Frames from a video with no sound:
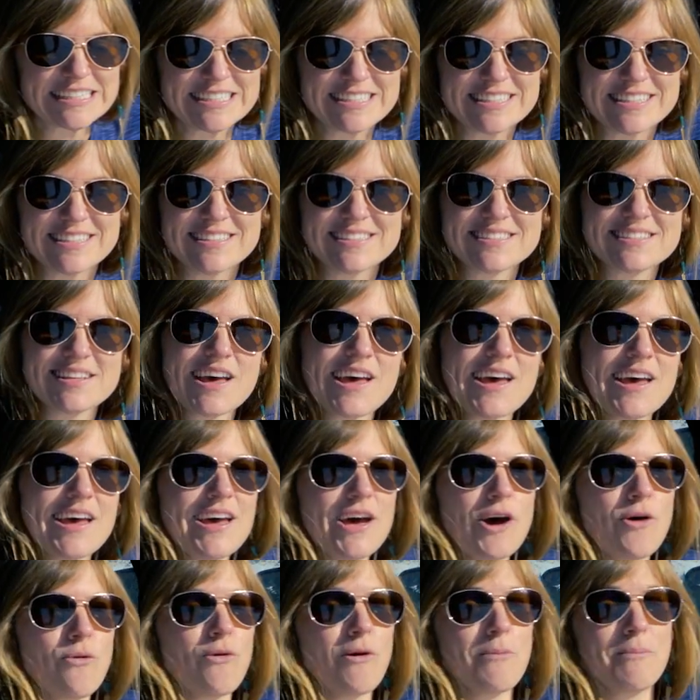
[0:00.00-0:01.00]
is
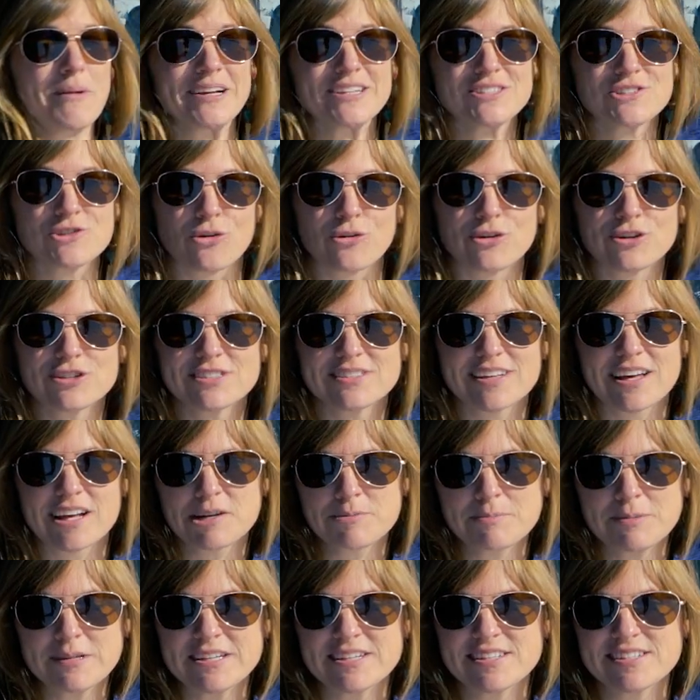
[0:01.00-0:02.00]
what my solar
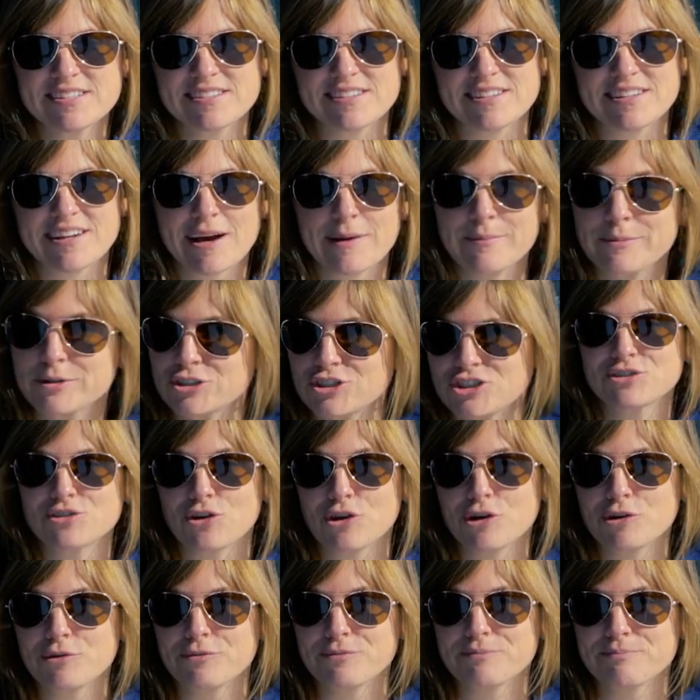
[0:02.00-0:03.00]
setup is and how much
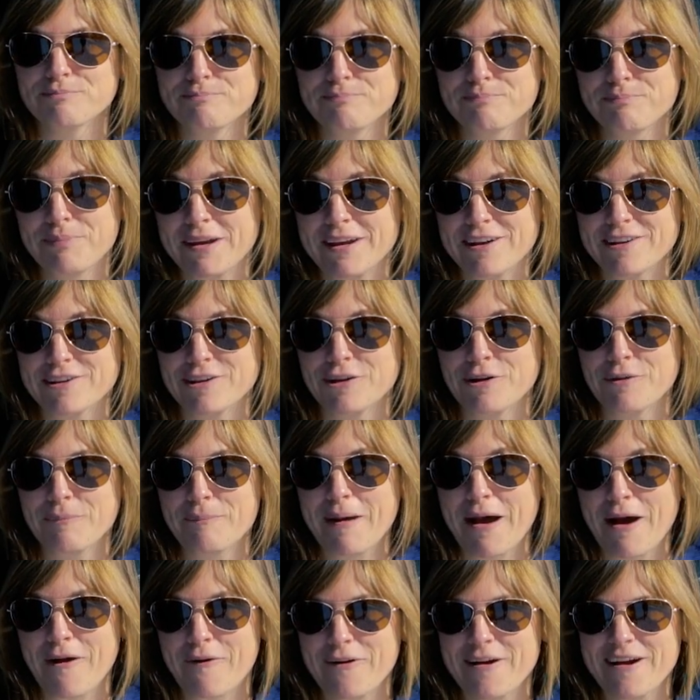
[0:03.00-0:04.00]
solar panel
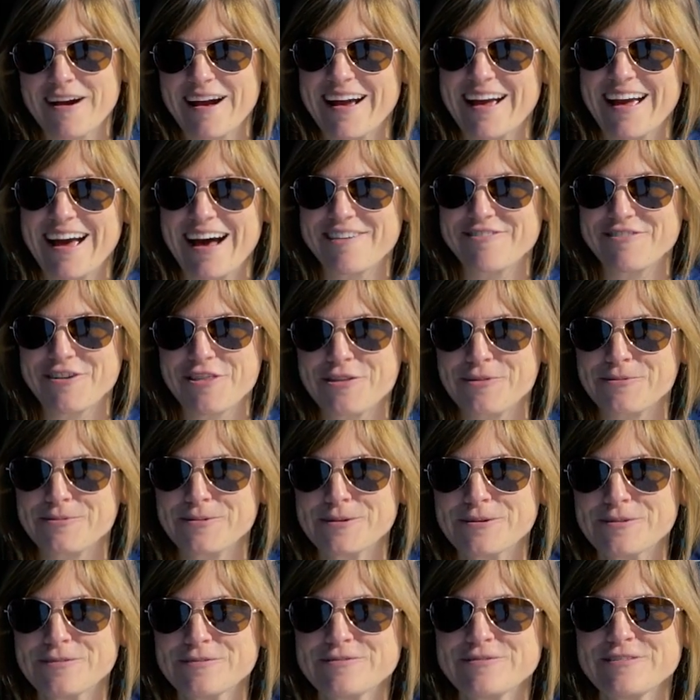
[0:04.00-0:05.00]
power I have on the
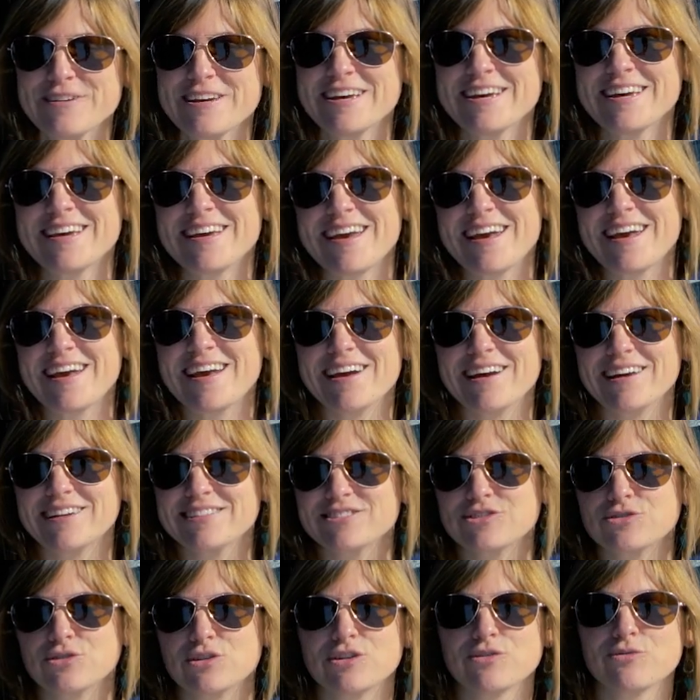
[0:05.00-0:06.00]
roof
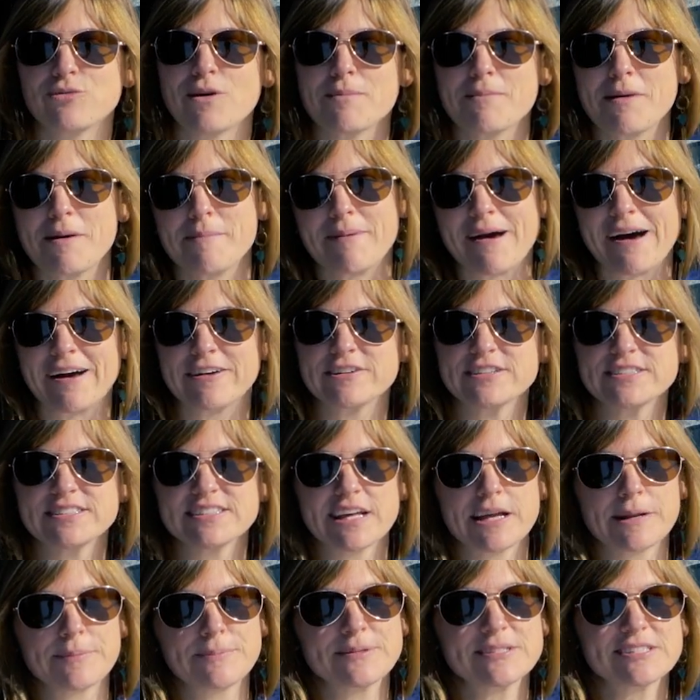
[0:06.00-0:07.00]
and sort of what my battery
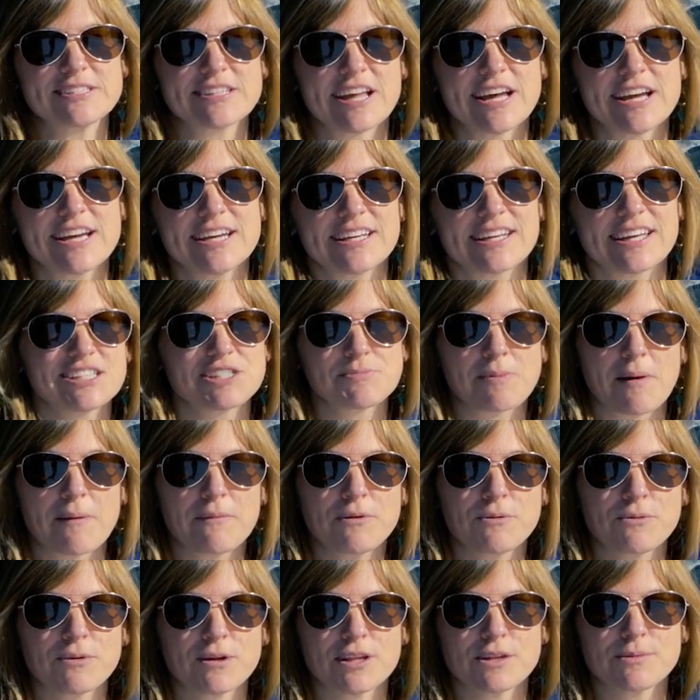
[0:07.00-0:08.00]
setup is like. It's
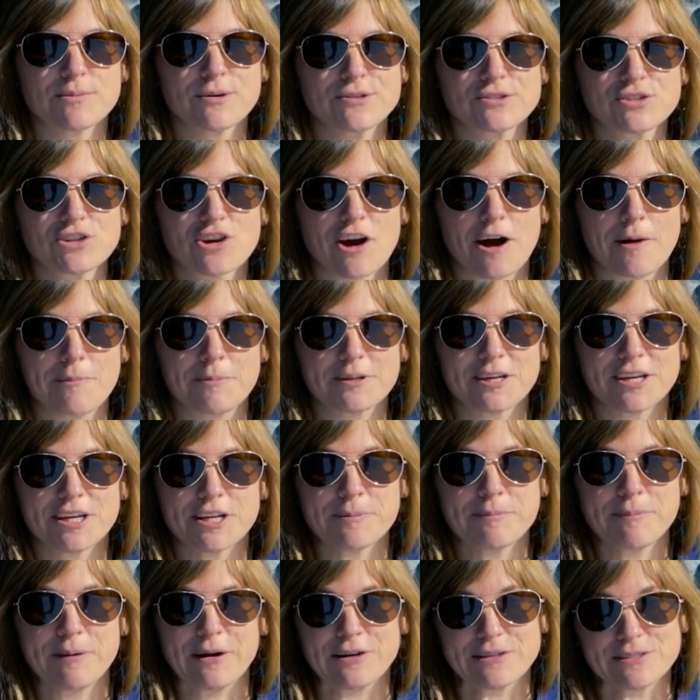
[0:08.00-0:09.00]
probably one of the most
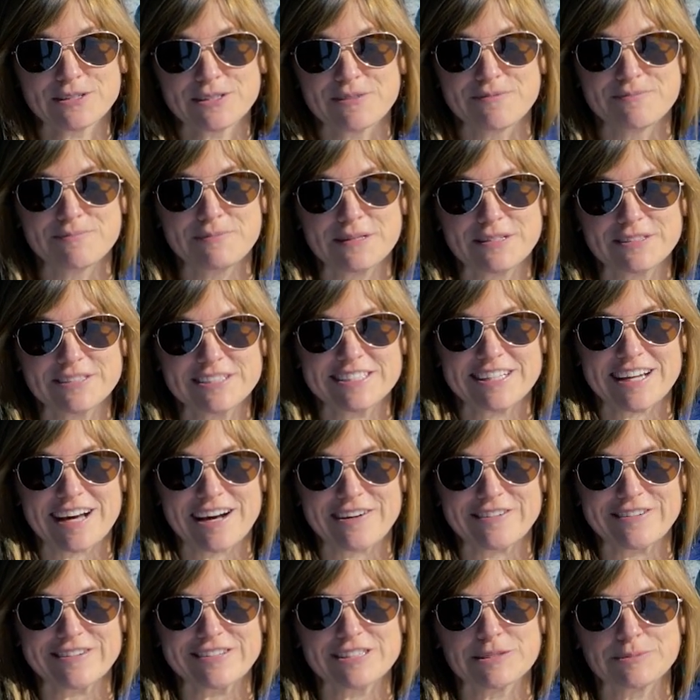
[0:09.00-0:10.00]
complicated parts of building
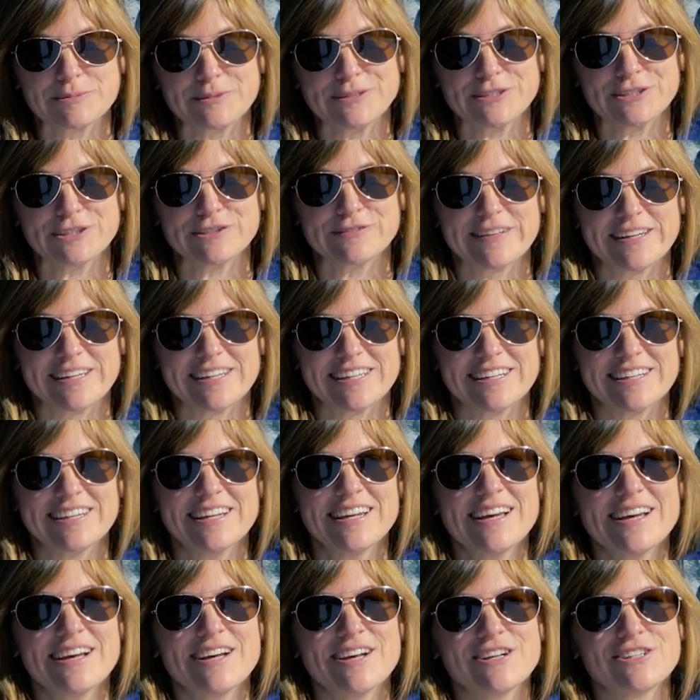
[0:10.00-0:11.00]
out a Sprinter van.
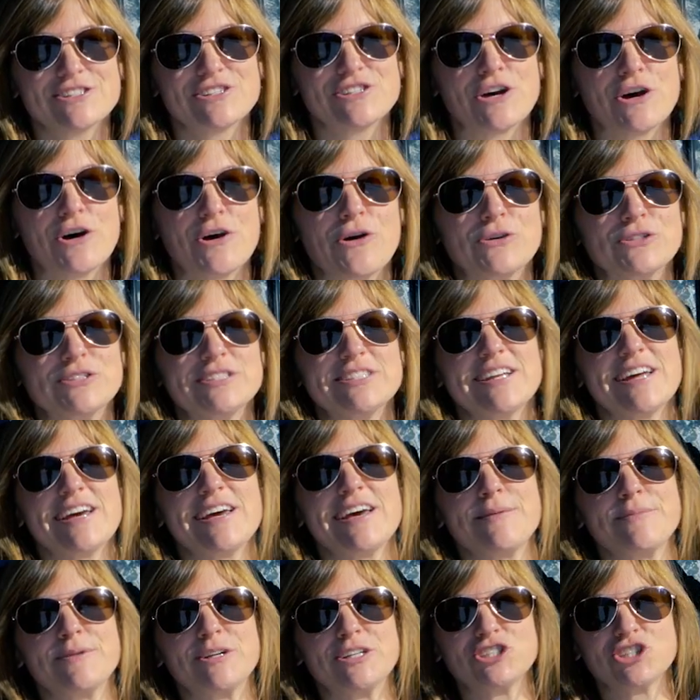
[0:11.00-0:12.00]
So
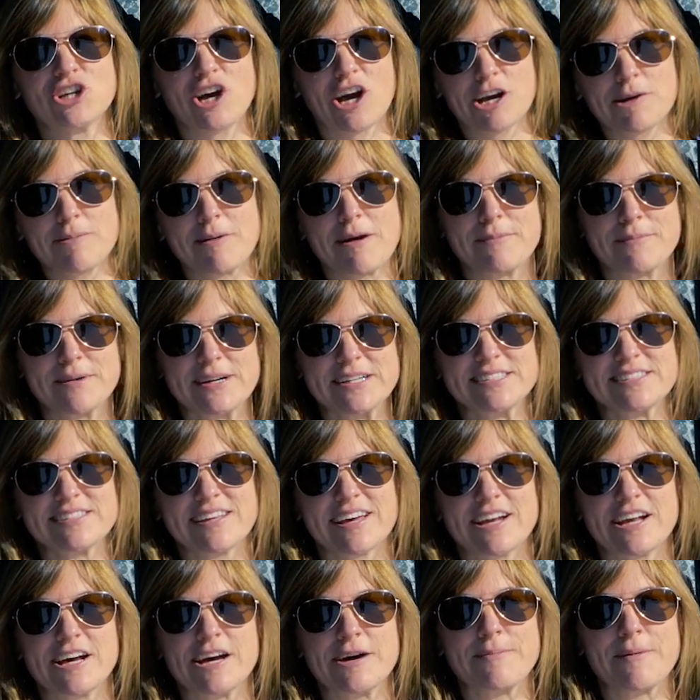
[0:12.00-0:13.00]
today I'm going to talk about my
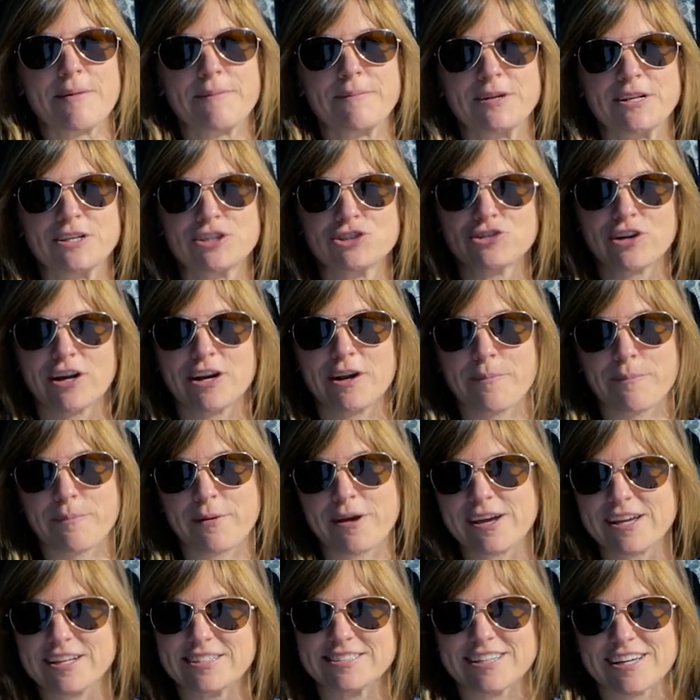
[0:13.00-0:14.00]
setup. I'm going to try to
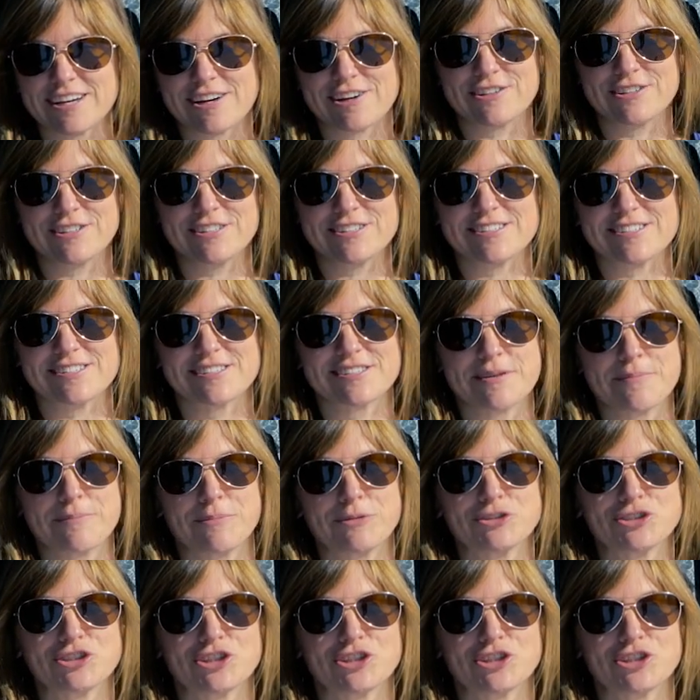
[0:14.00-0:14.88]
break it down into simple